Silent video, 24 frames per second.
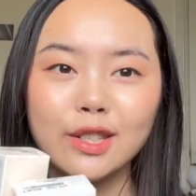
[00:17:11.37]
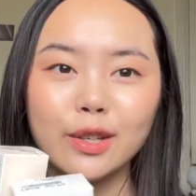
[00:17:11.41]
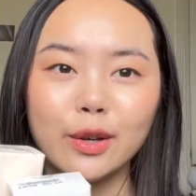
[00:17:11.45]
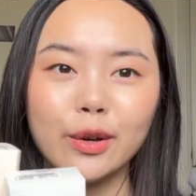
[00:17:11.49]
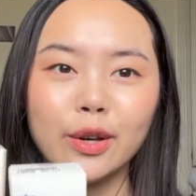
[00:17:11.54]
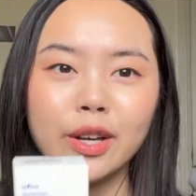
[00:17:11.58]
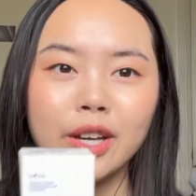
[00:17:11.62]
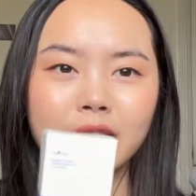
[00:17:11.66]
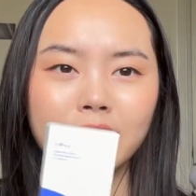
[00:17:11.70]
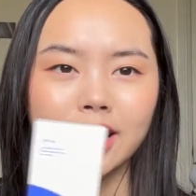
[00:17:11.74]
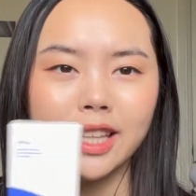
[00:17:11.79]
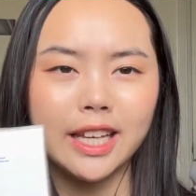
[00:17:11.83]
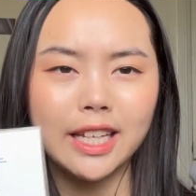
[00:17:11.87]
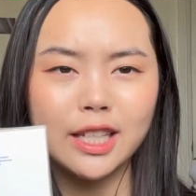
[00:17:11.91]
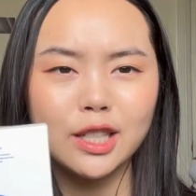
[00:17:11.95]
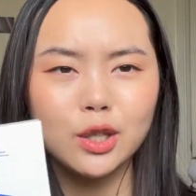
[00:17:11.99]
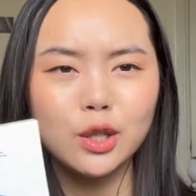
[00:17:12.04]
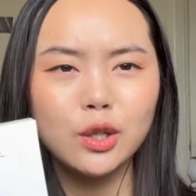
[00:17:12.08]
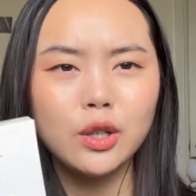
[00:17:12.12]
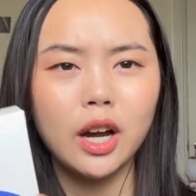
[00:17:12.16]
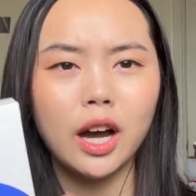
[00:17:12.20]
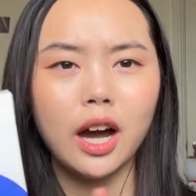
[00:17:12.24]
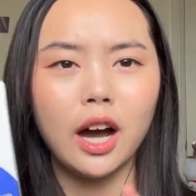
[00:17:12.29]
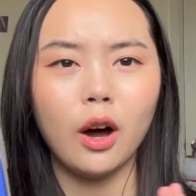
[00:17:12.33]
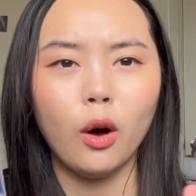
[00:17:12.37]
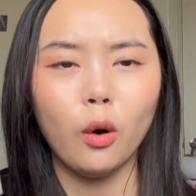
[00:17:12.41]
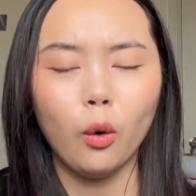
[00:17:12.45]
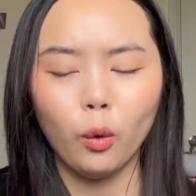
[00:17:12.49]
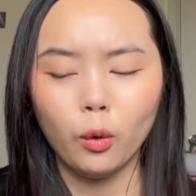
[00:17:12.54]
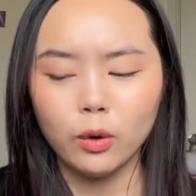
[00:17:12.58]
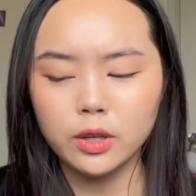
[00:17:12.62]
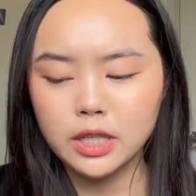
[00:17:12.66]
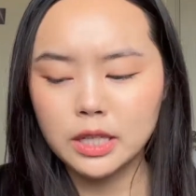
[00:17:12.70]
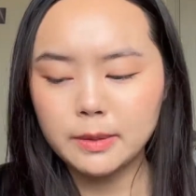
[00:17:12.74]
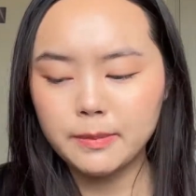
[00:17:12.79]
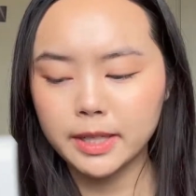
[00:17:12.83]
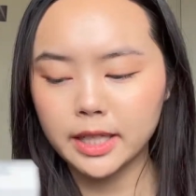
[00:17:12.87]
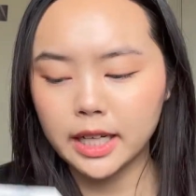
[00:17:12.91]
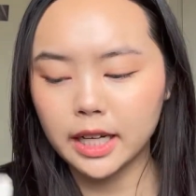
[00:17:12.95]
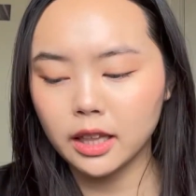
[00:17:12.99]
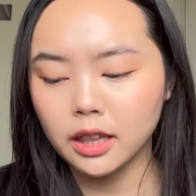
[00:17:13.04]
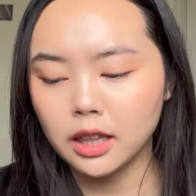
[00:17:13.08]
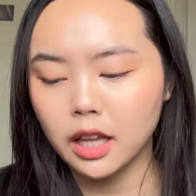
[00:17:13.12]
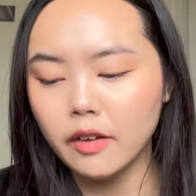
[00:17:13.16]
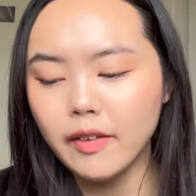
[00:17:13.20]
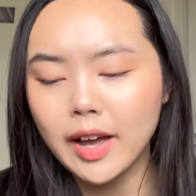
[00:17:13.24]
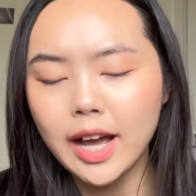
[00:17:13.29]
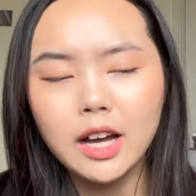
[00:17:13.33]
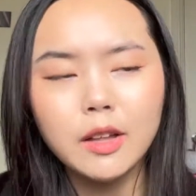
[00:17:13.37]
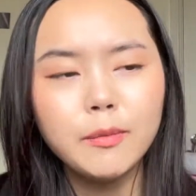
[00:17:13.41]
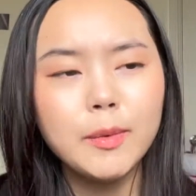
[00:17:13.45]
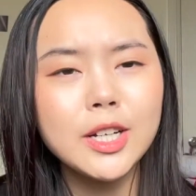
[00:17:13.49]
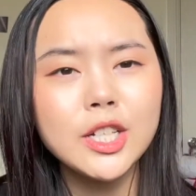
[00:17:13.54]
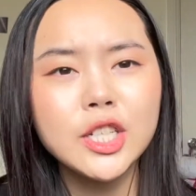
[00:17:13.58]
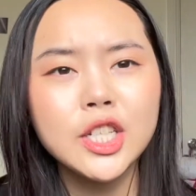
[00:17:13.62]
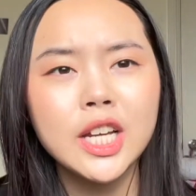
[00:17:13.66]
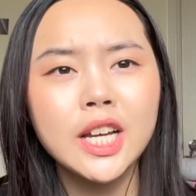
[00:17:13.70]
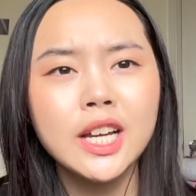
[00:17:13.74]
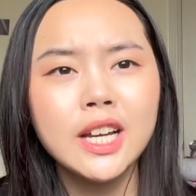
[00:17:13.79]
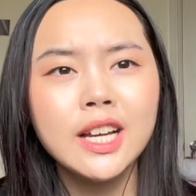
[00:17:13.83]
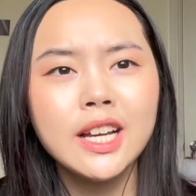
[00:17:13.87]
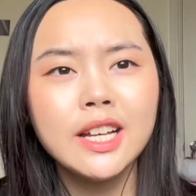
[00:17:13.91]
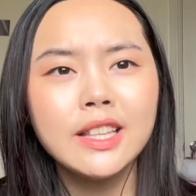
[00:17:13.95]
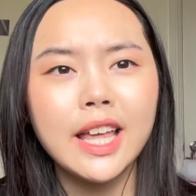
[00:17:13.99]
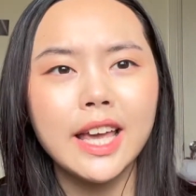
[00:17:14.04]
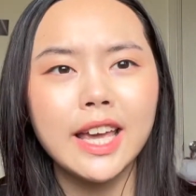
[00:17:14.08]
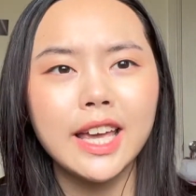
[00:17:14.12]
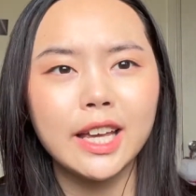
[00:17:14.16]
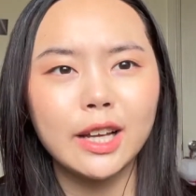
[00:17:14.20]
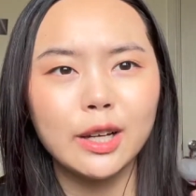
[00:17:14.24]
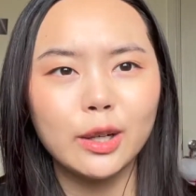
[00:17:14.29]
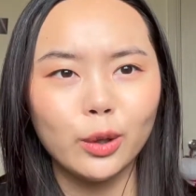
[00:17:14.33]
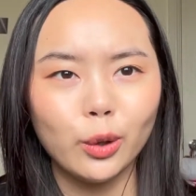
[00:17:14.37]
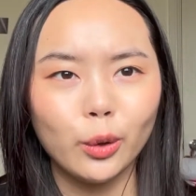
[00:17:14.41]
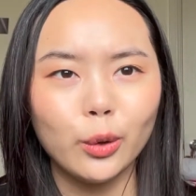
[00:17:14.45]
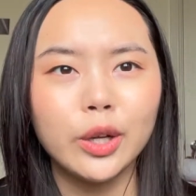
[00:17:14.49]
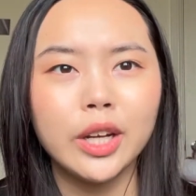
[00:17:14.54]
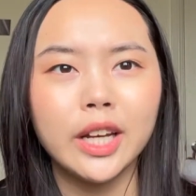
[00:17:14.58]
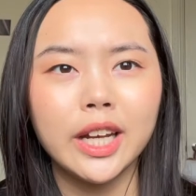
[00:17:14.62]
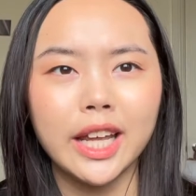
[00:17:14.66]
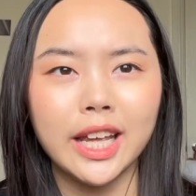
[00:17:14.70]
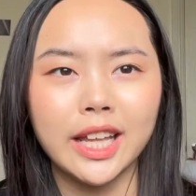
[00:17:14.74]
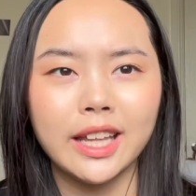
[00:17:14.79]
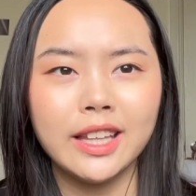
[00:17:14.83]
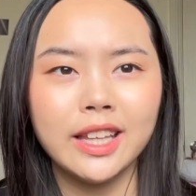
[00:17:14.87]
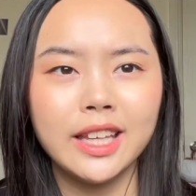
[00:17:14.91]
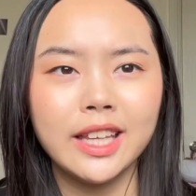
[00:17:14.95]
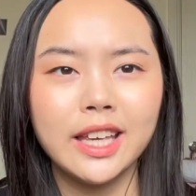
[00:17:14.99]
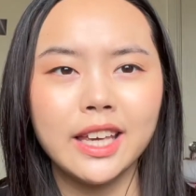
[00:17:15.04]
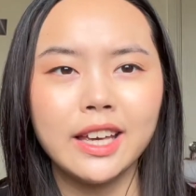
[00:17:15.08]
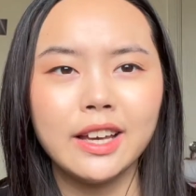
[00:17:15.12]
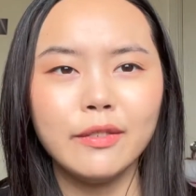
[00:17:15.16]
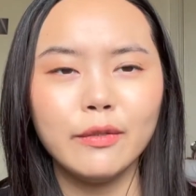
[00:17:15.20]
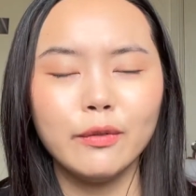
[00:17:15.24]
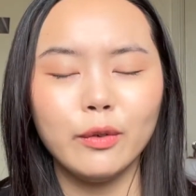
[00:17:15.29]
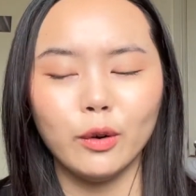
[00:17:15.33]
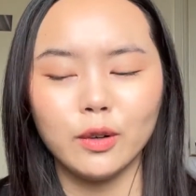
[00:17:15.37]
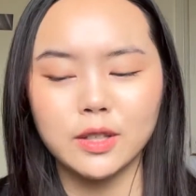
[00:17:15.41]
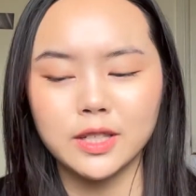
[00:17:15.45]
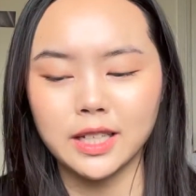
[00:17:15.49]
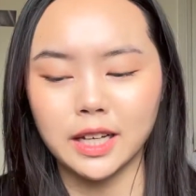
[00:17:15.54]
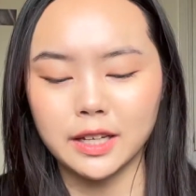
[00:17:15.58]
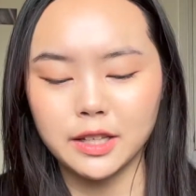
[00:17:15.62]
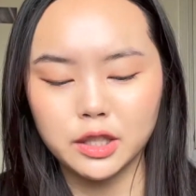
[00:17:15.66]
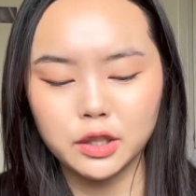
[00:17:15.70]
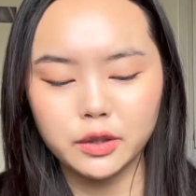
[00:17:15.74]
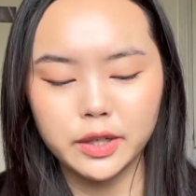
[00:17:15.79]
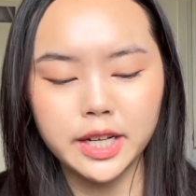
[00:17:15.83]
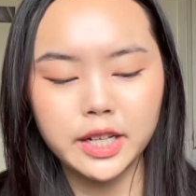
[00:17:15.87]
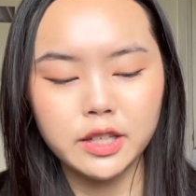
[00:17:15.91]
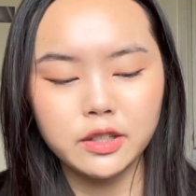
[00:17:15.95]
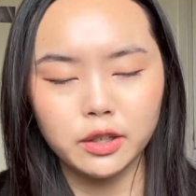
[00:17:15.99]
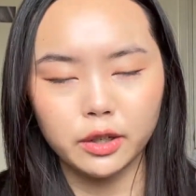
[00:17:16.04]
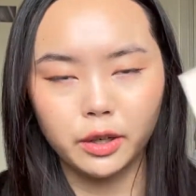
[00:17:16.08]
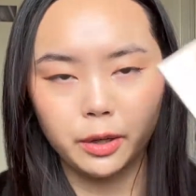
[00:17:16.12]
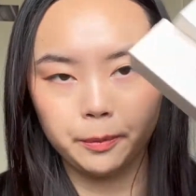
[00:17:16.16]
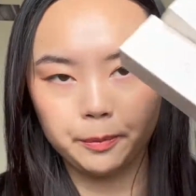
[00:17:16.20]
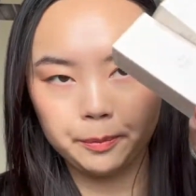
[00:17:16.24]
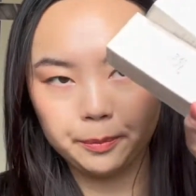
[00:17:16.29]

So these 2 are awesome, and I love how much they're included in here for sunscreen. So